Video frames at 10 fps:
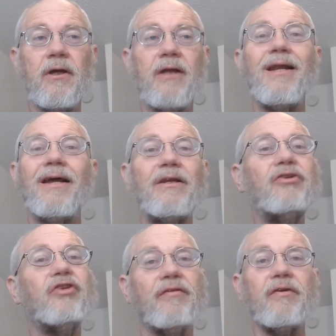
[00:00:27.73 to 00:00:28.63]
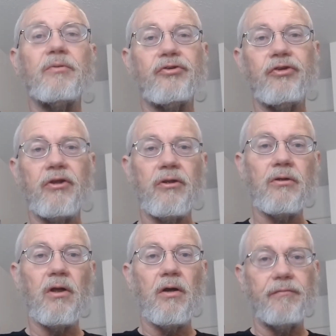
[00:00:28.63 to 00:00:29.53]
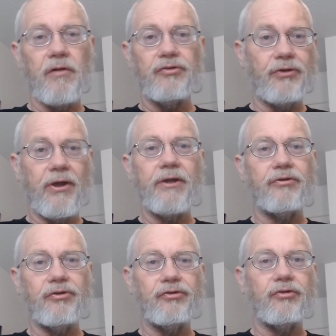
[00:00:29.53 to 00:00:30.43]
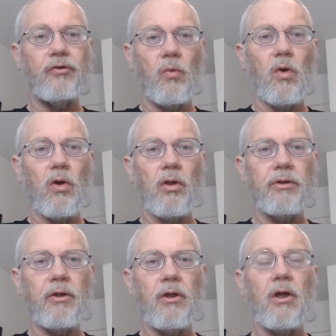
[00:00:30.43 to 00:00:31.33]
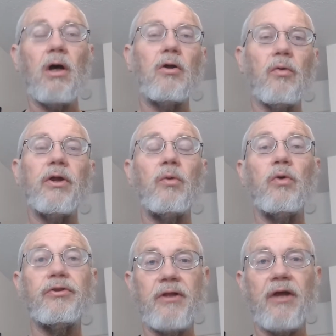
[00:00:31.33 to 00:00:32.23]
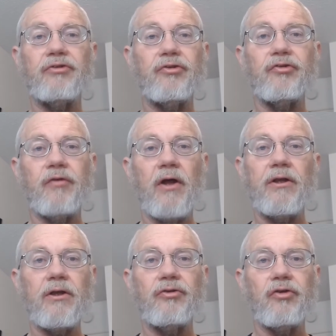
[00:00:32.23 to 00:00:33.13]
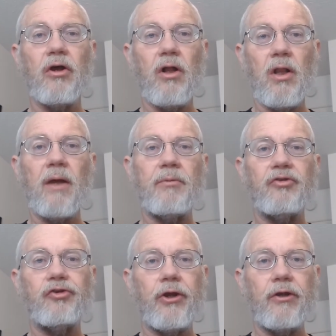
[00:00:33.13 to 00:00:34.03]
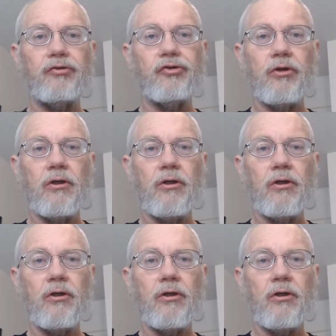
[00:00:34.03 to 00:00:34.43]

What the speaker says: and 97% of all scientists in the world agree with NASA's findings on climate change.